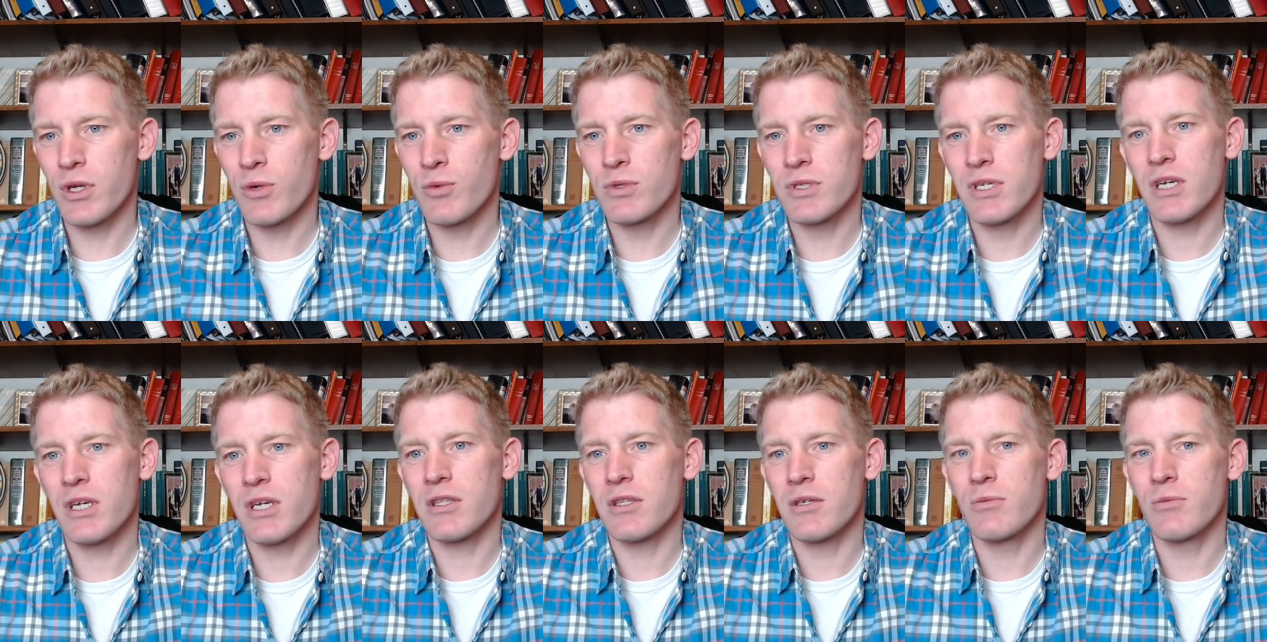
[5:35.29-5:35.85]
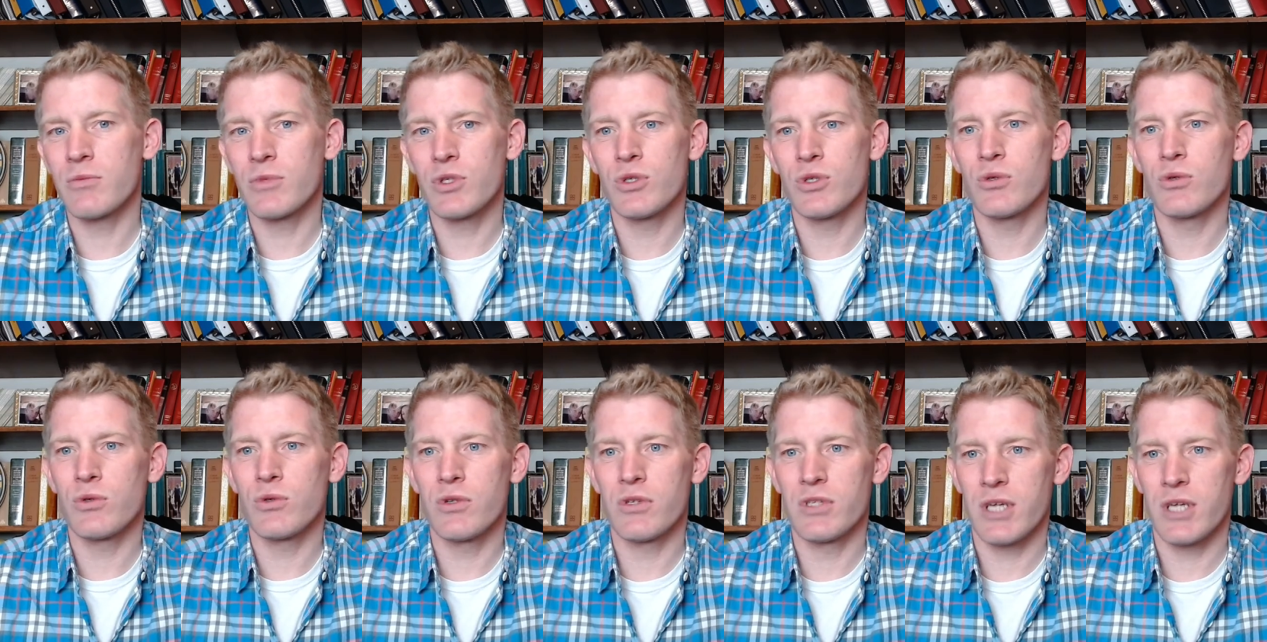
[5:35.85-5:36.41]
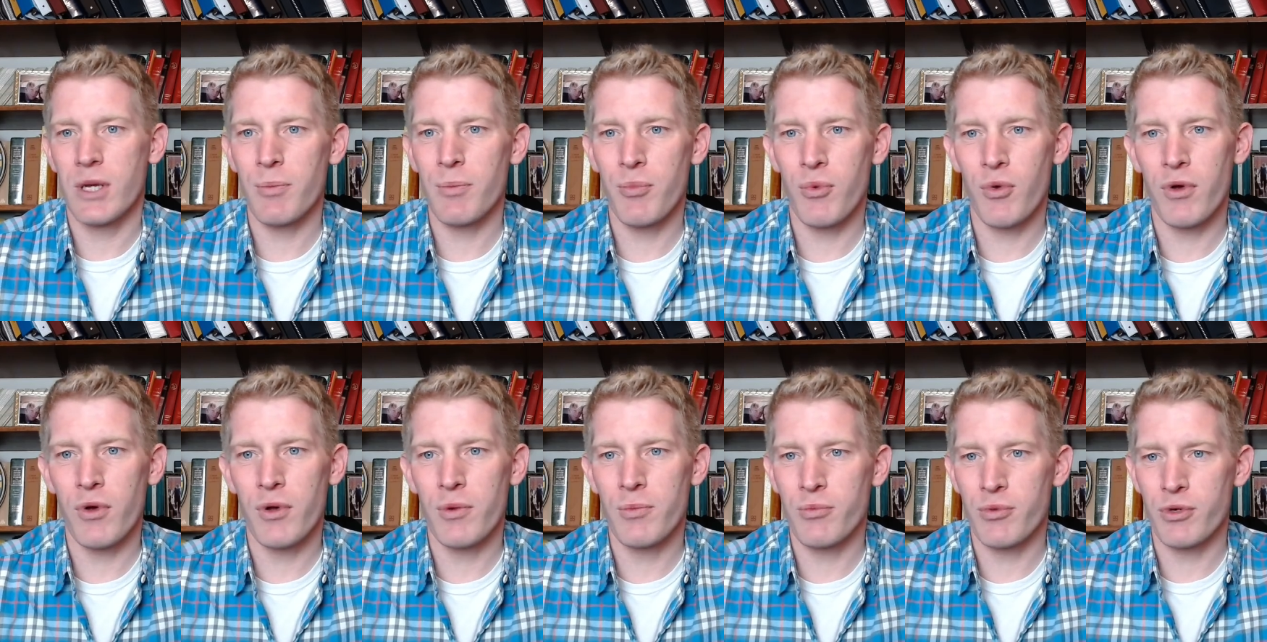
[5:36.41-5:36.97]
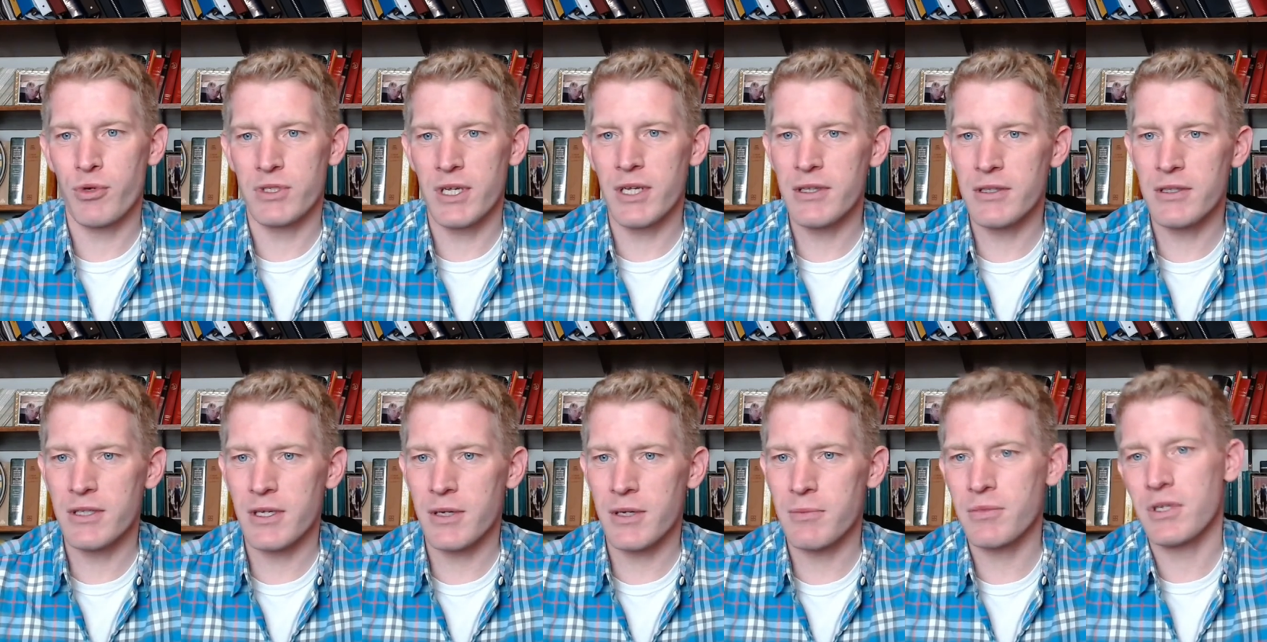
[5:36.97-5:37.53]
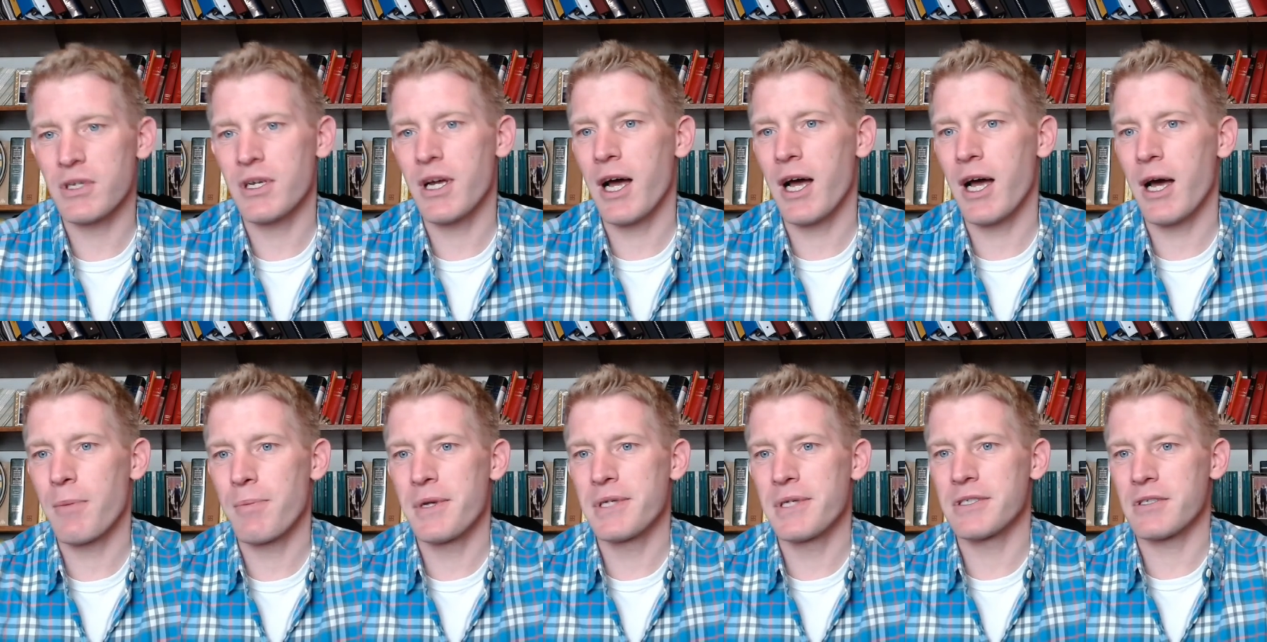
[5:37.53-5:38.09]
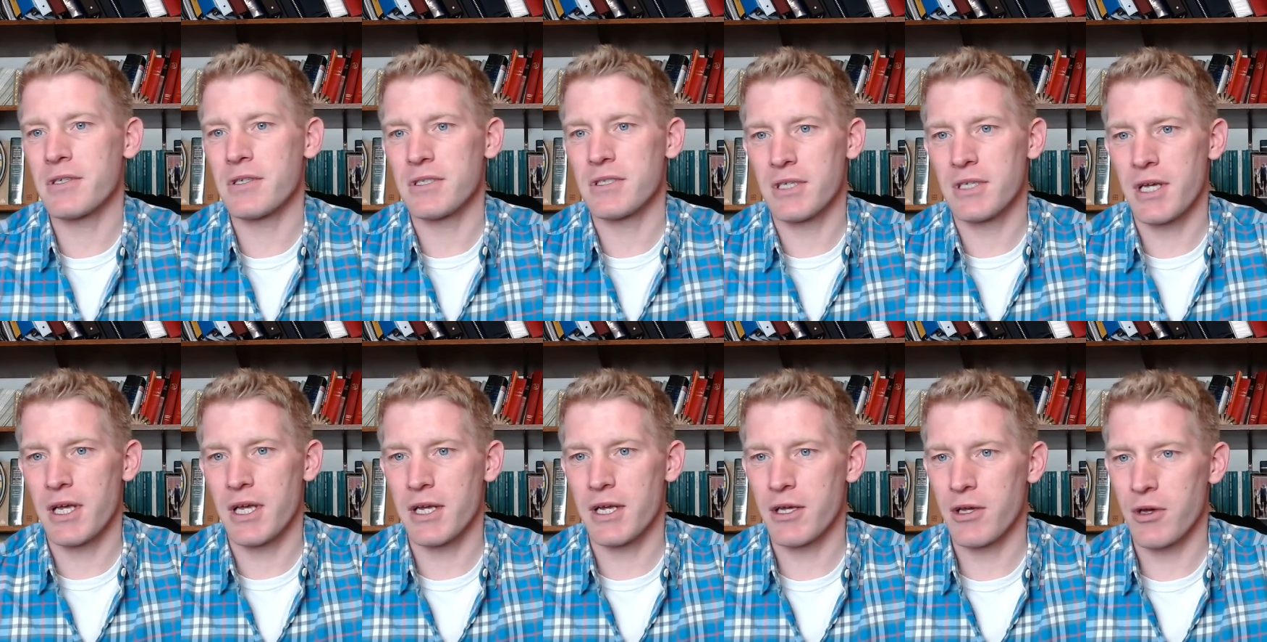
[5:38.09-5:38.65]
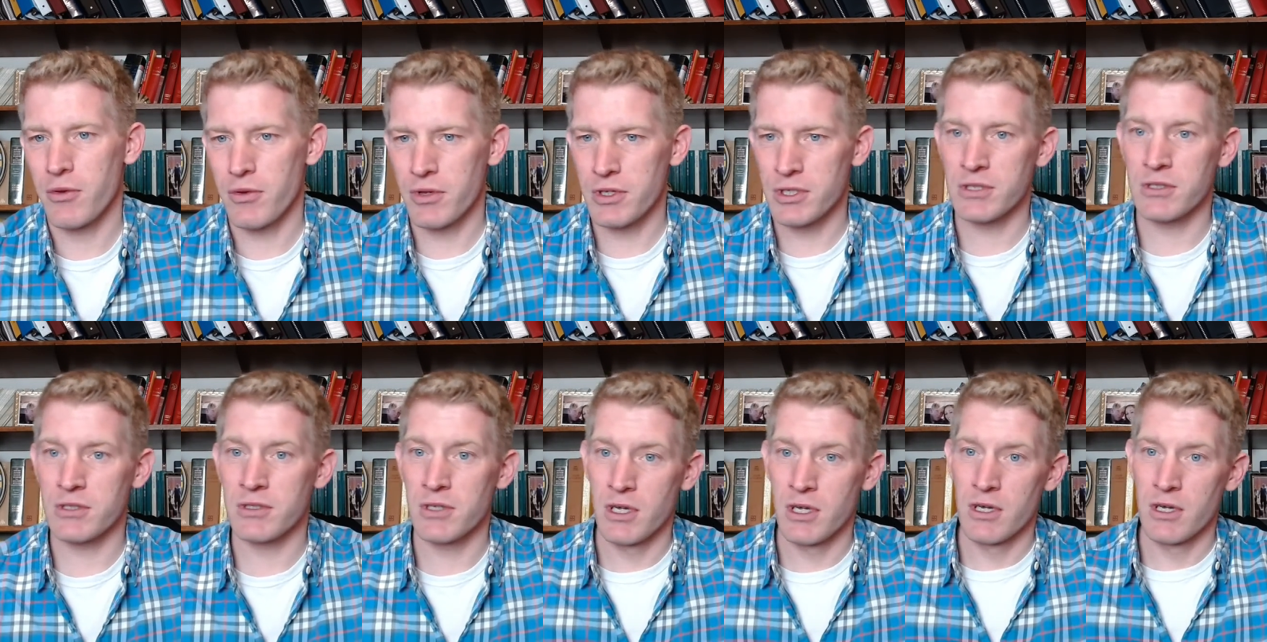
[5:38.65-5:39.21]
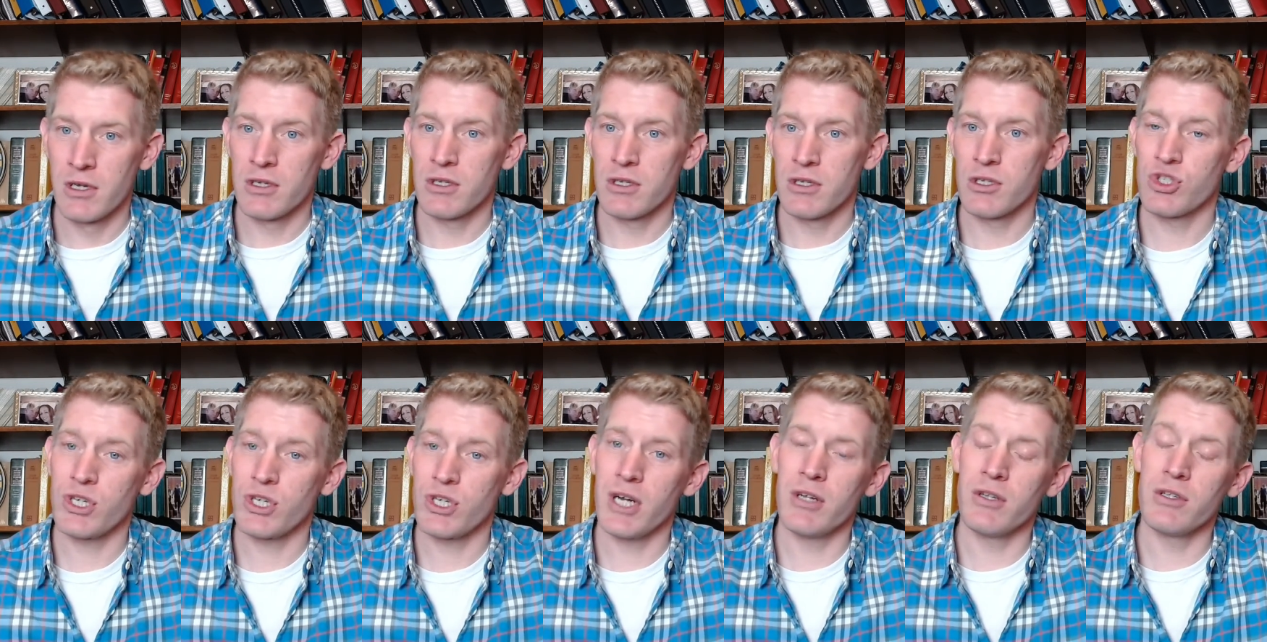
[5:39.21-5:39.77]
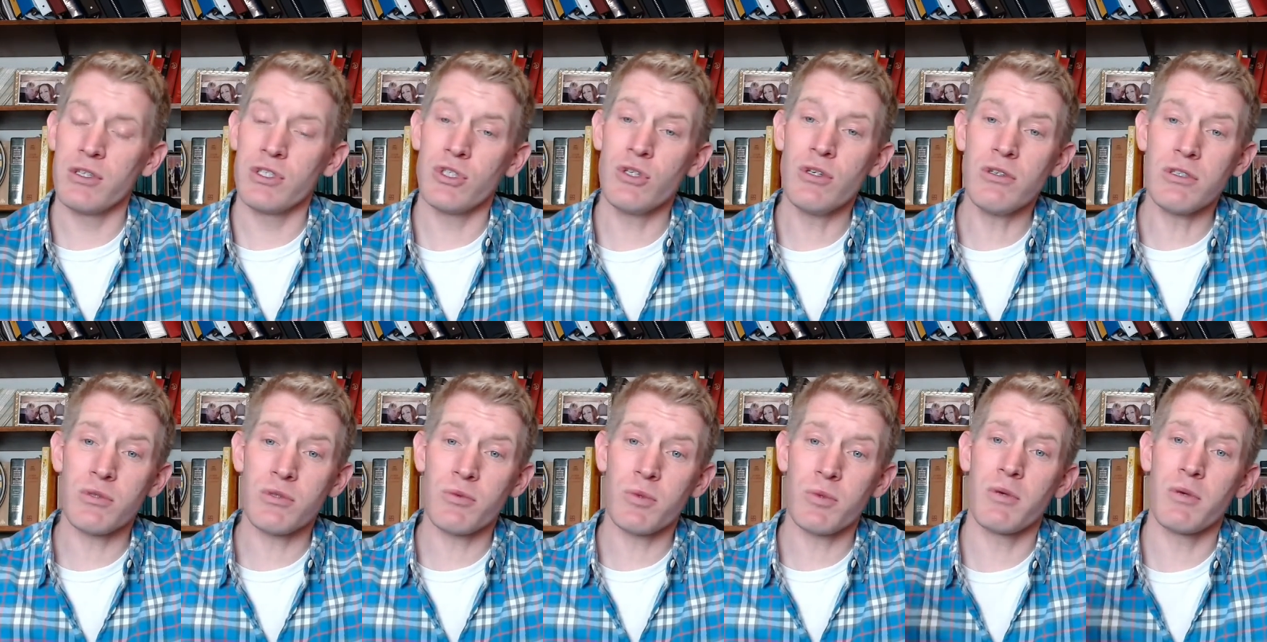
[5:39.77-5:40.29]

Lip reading: they would take them to the temple and present them to God, basically saying, this child is yours.